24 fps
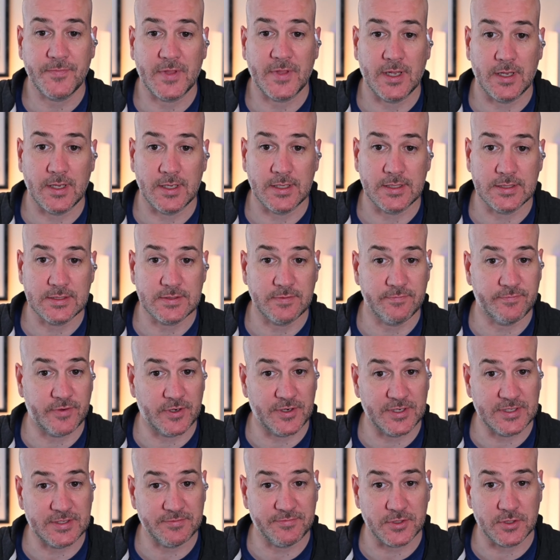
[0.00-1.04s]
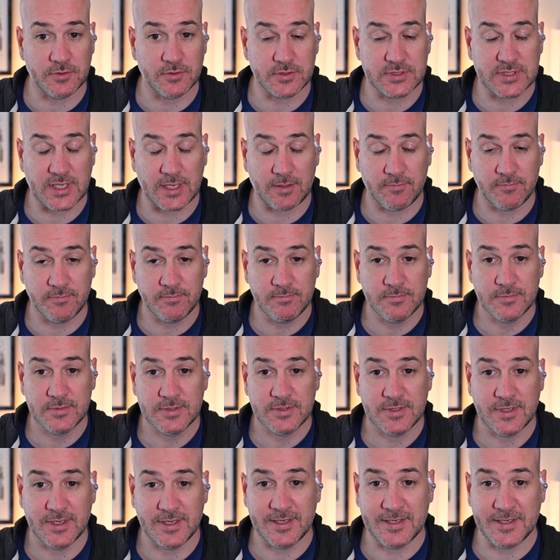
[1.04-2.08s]
It's a very difficult time
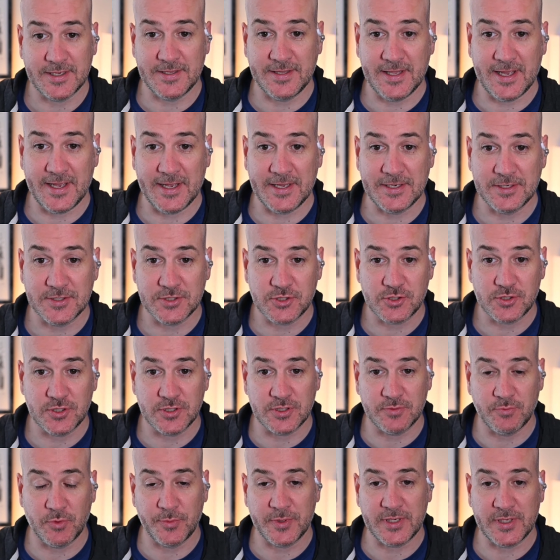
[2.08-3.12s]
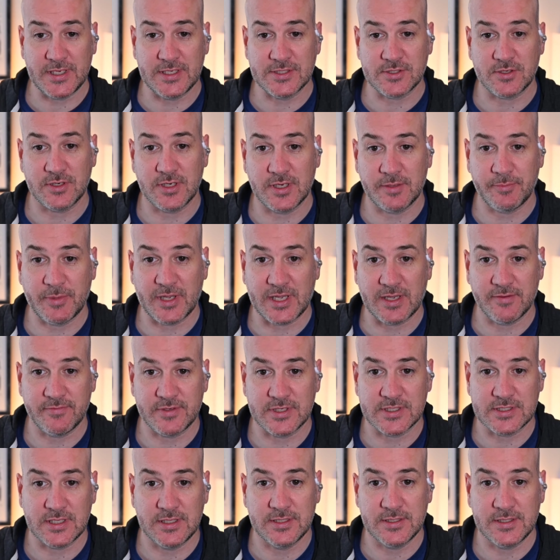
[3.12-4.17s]
in that industry at the moment. He's going to be giving
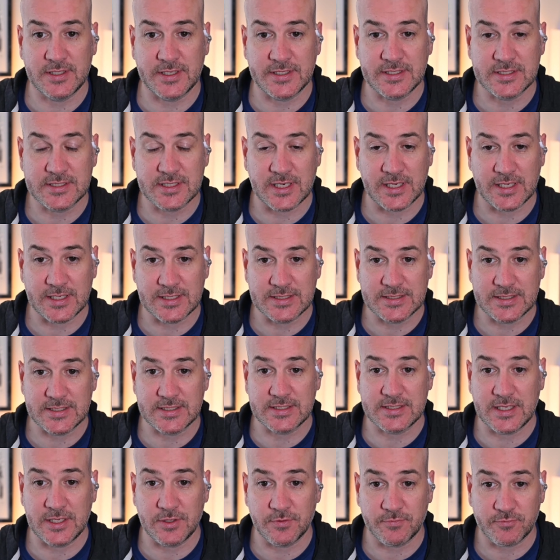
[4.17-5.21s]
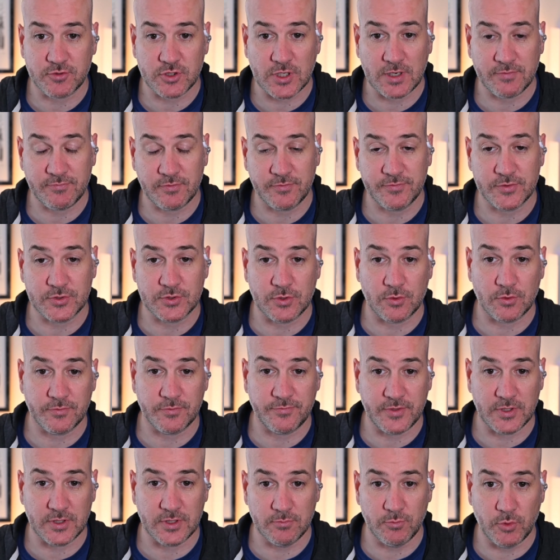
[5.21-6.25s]
us a little insight into the state of travel
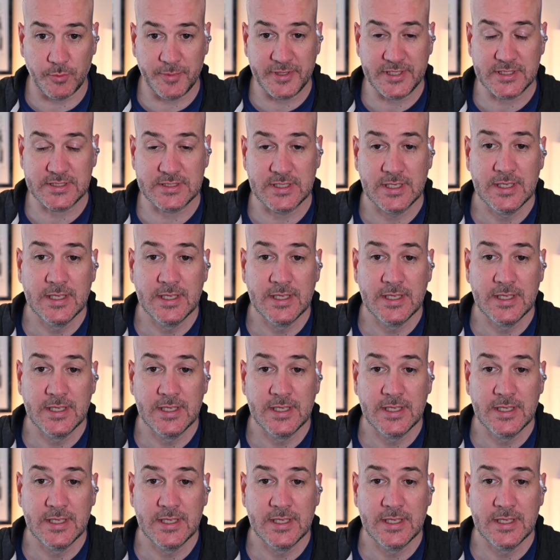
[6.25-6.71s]
photography at the moment.